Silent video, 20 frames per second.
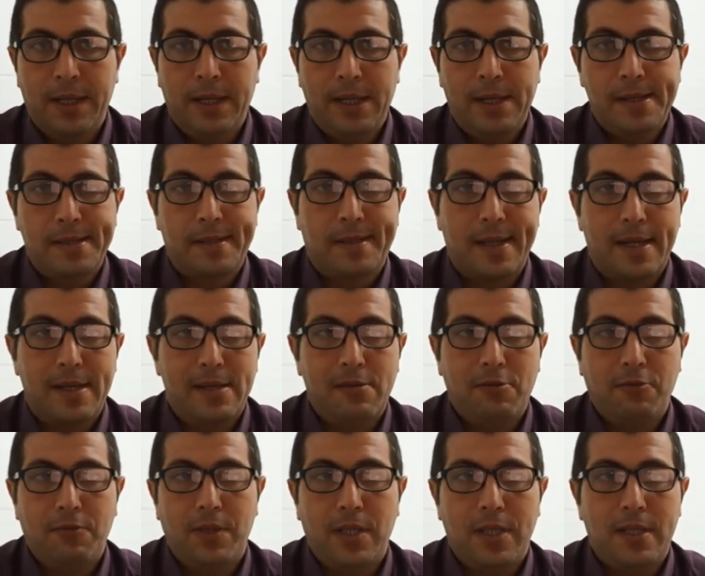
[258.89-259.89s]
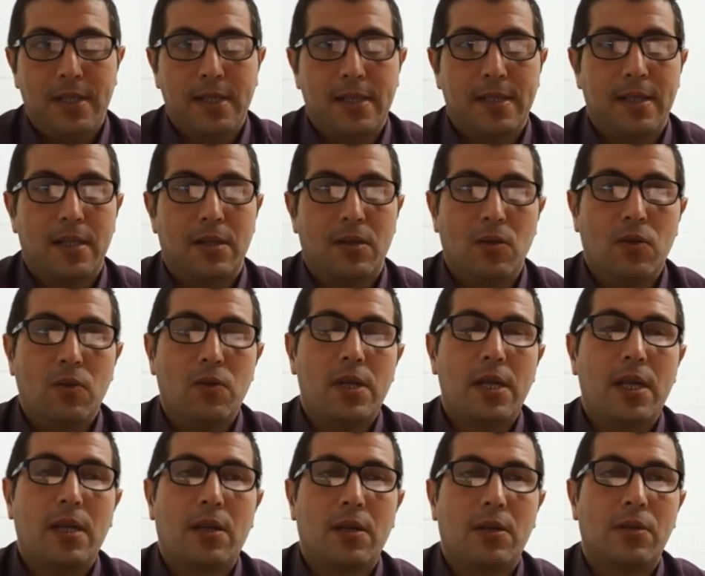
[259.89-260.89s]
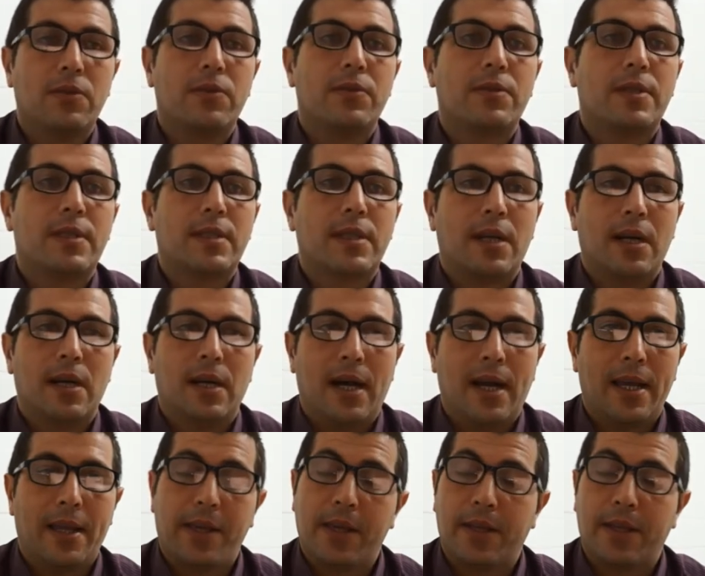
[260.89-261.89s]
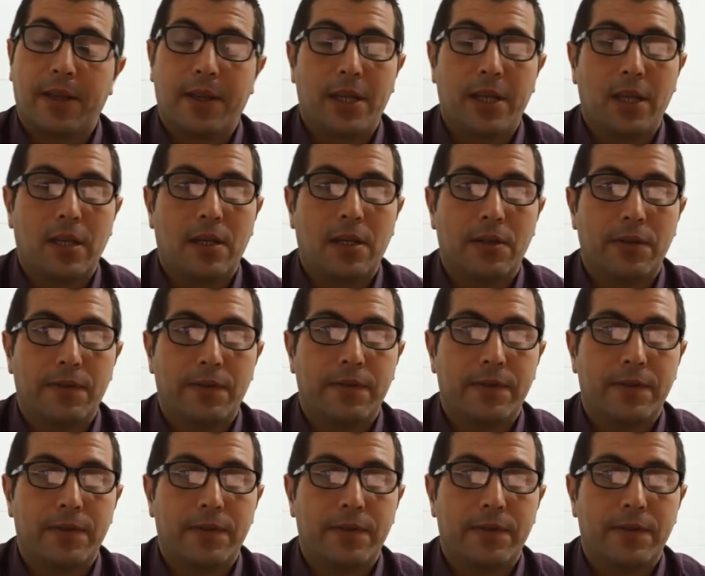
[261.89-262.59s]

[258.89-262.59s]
So, this is the only cons I can think of.